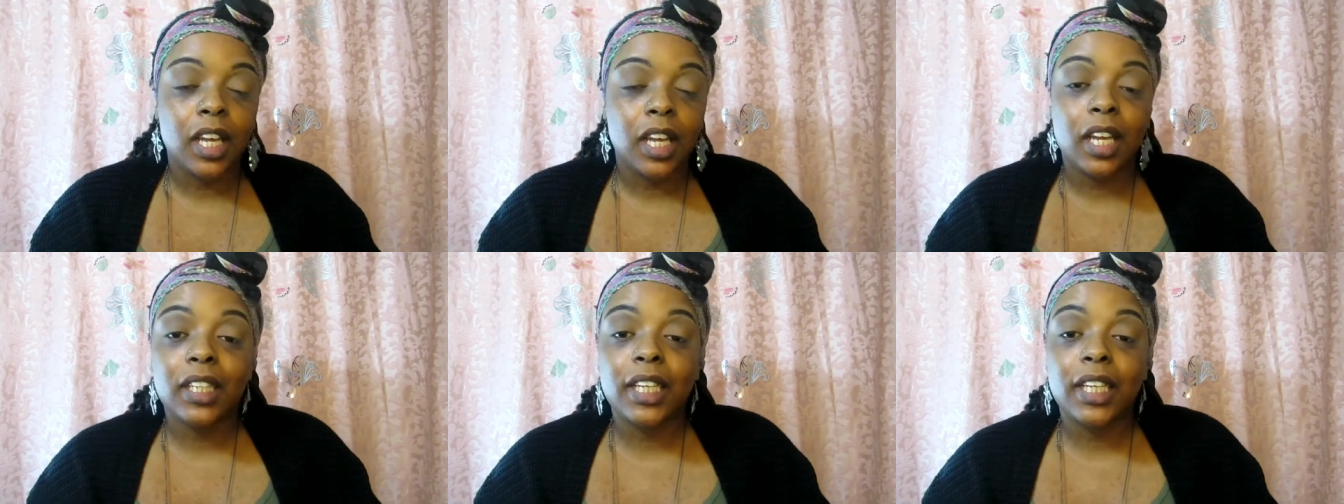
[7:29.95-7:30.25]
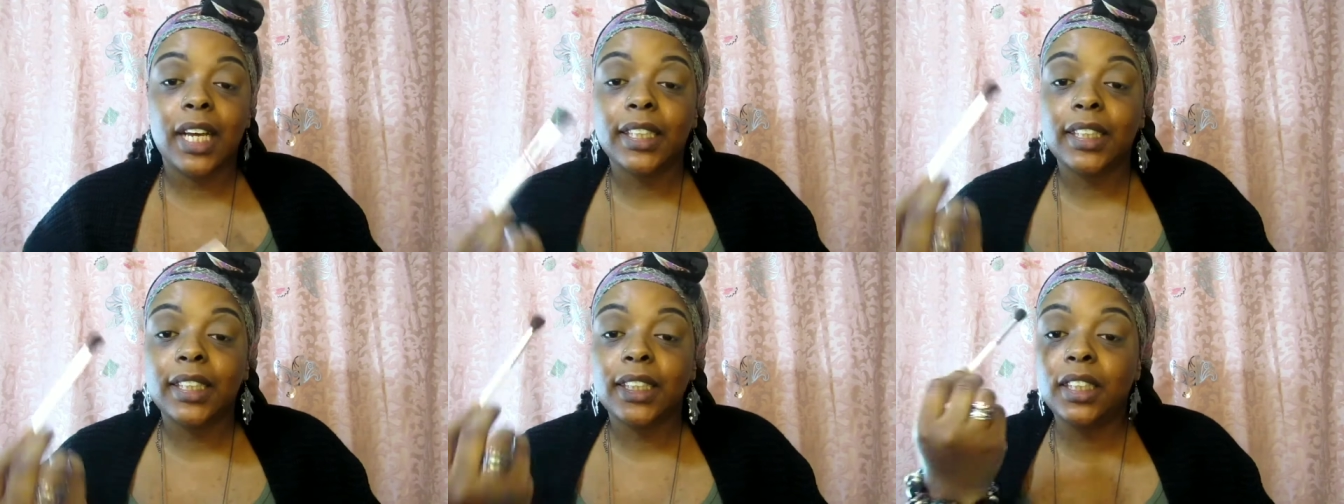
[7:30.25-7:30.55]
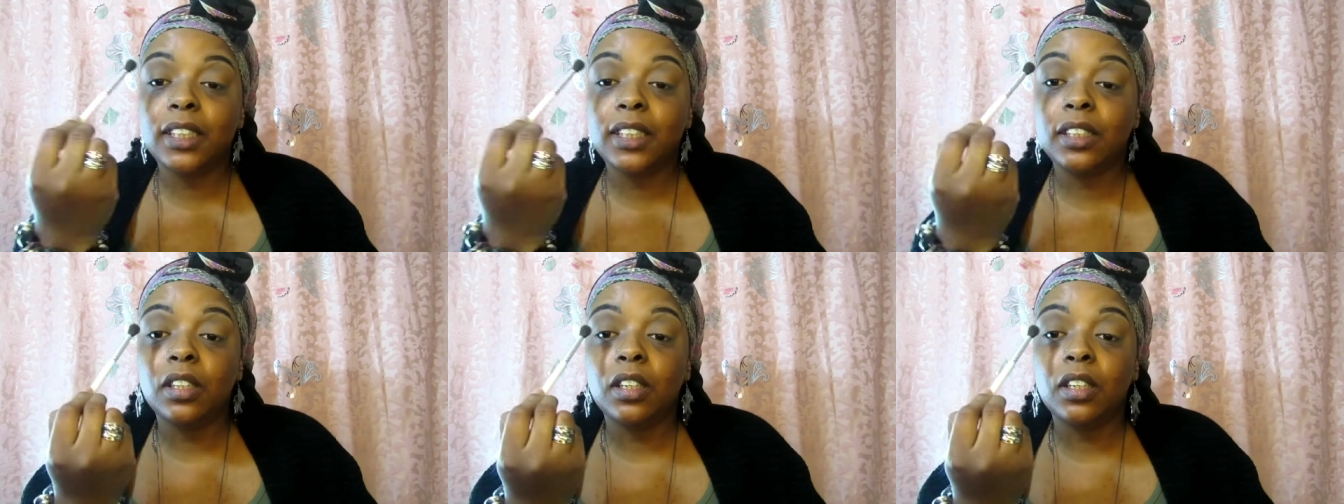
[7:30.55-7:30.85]
and
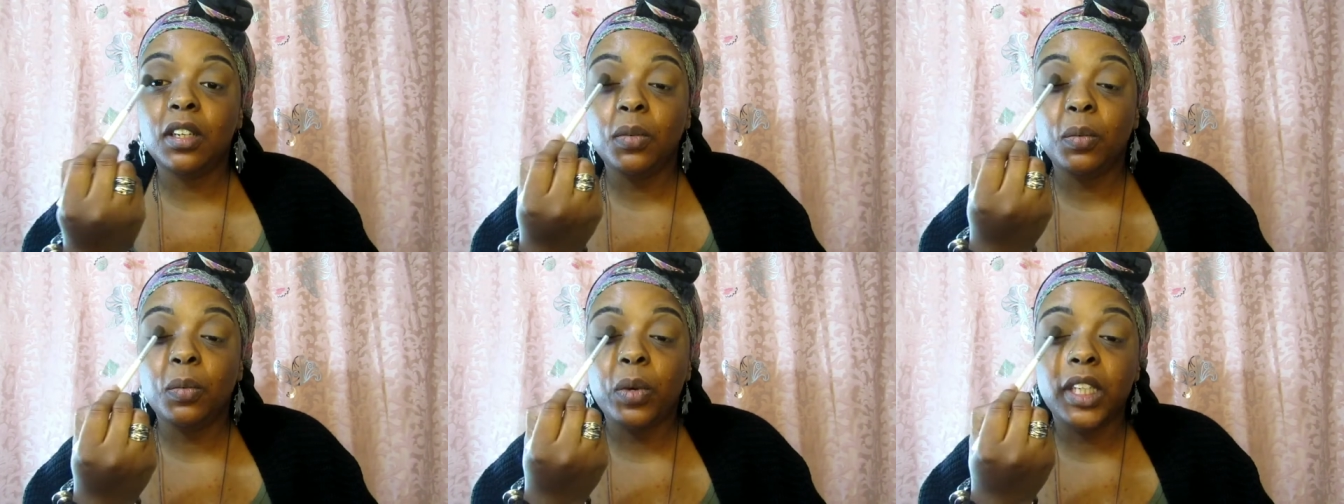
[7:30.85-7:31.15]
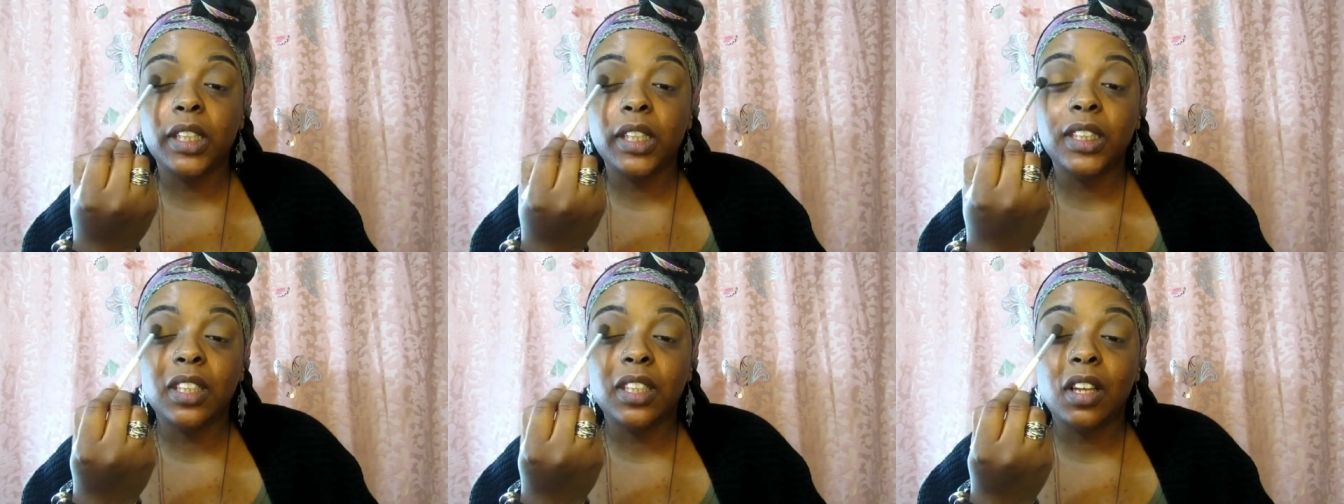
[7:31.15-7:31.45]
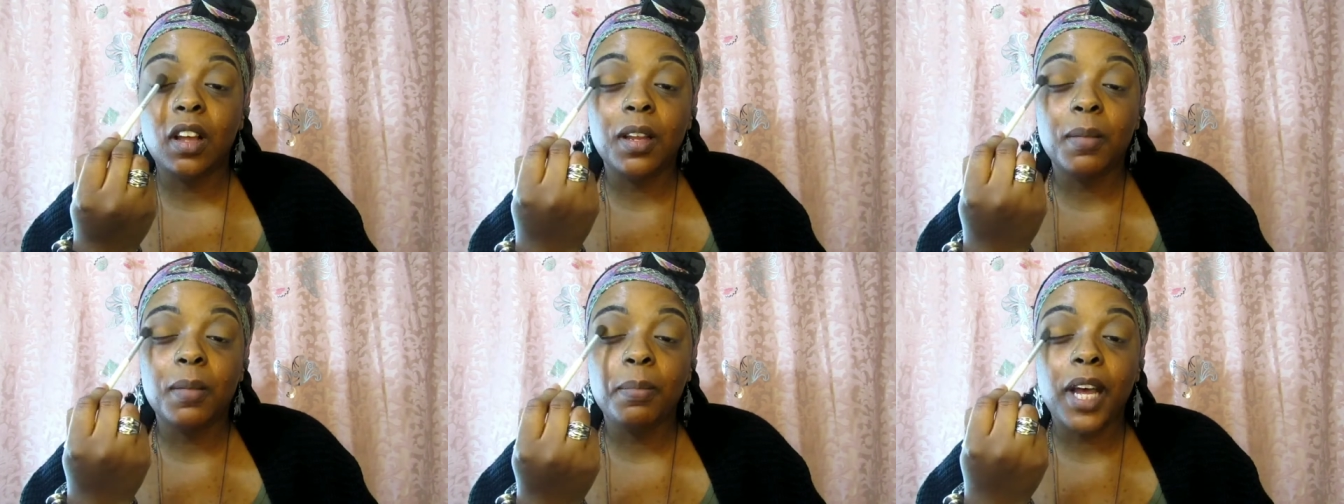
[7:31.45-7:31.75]
that's what it's
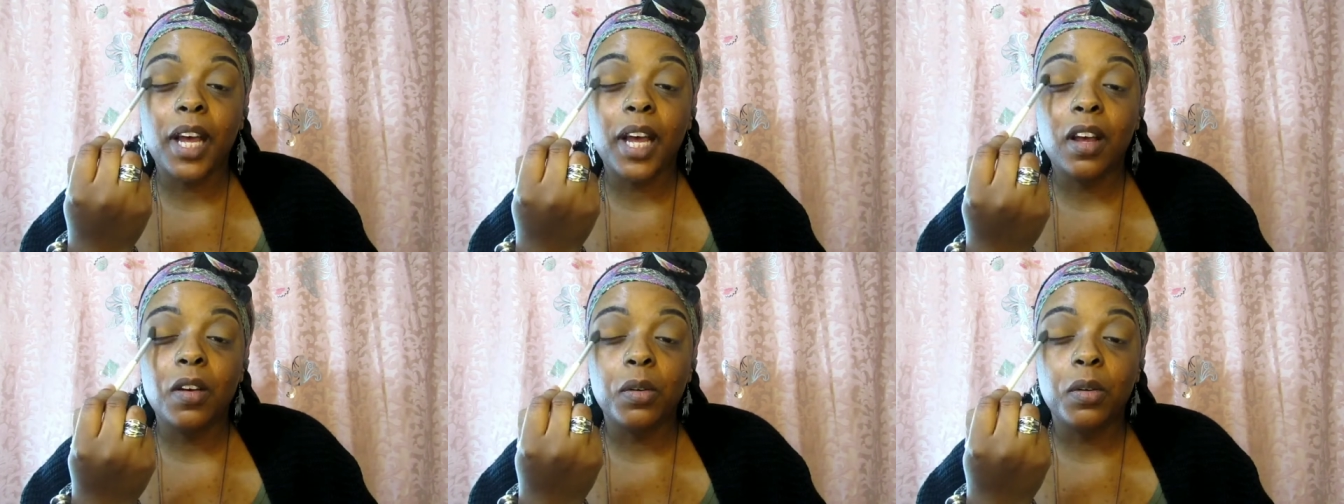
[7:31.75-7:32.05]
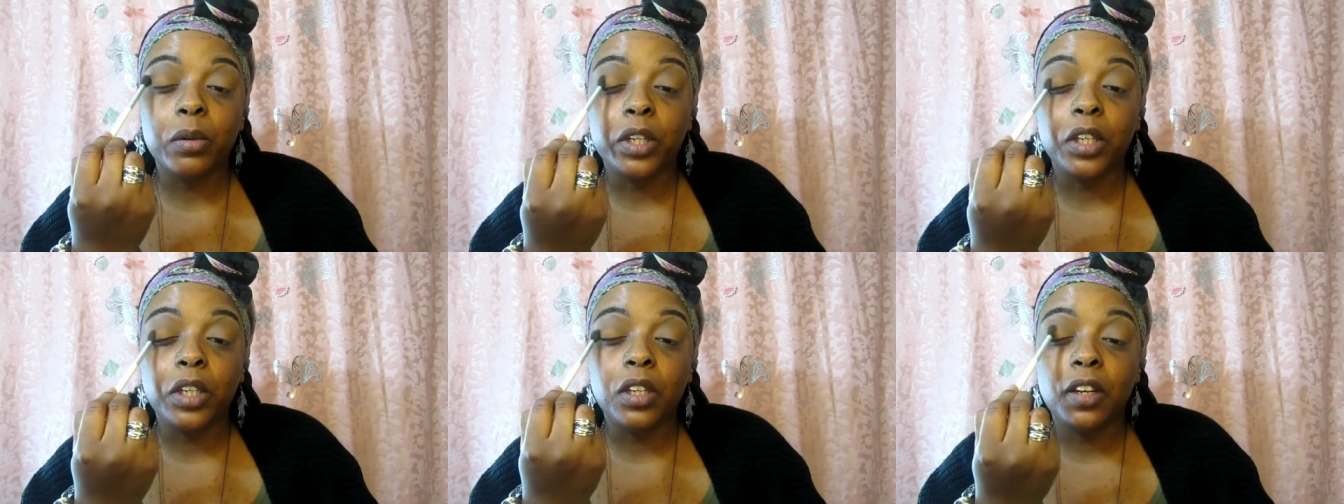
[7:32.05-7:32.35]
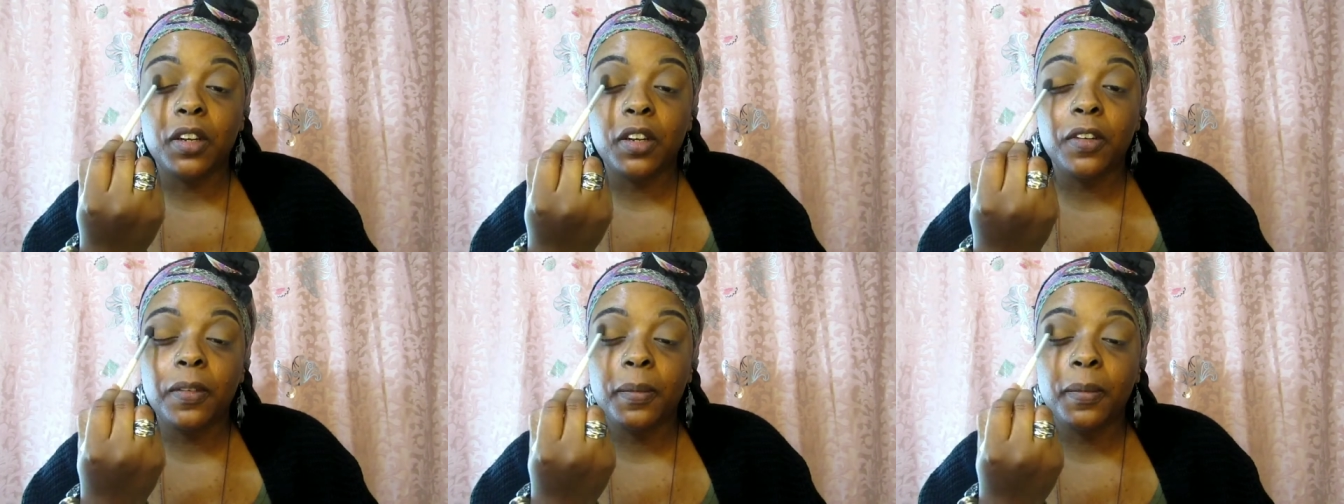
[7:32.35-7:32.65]
all about, you
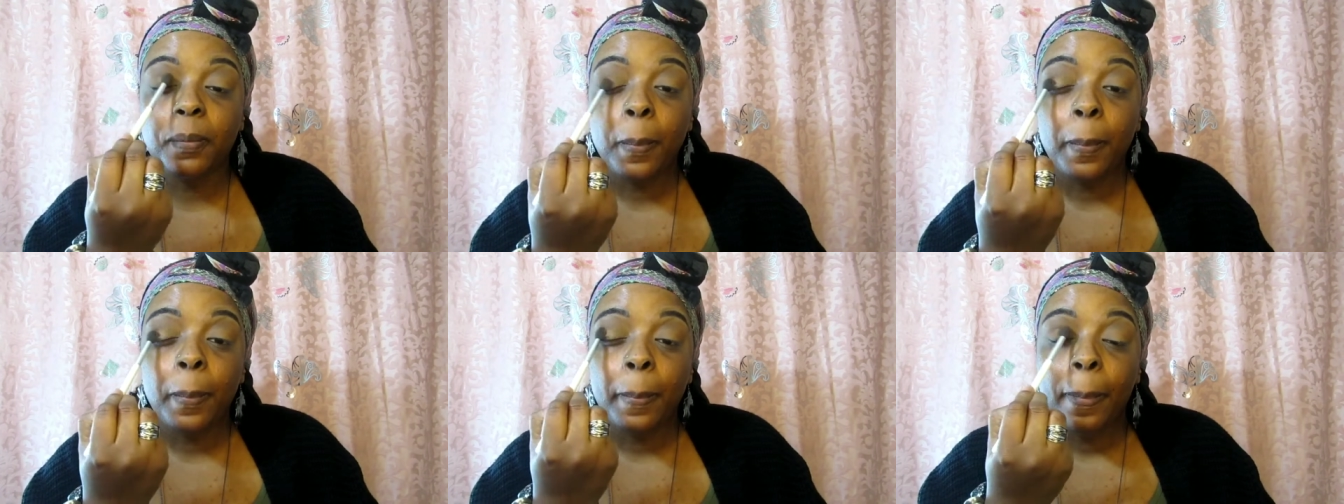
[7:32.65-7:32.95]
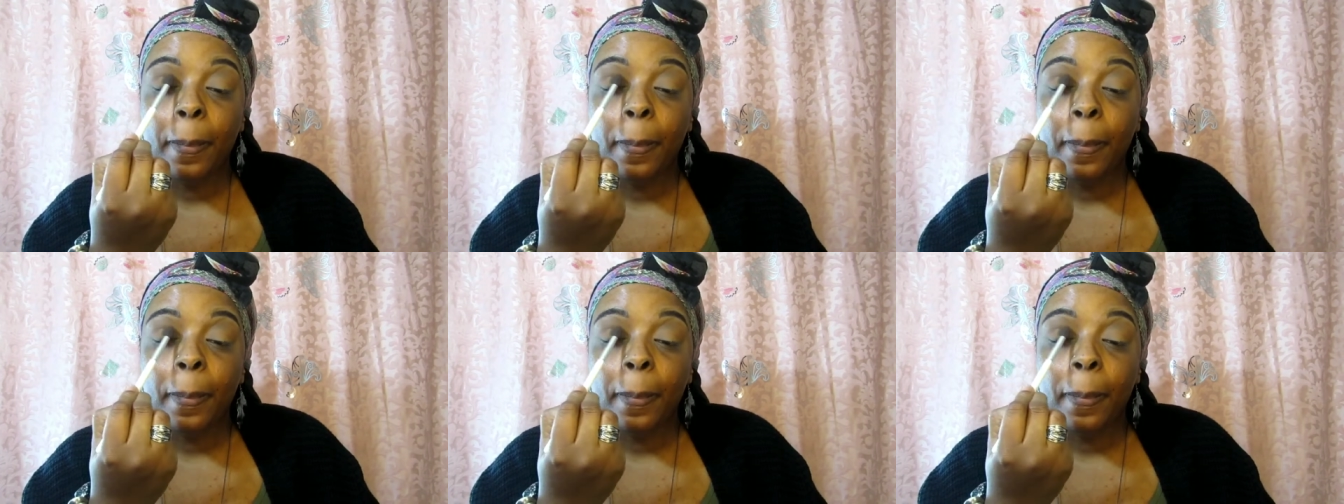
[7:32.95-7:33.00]
know.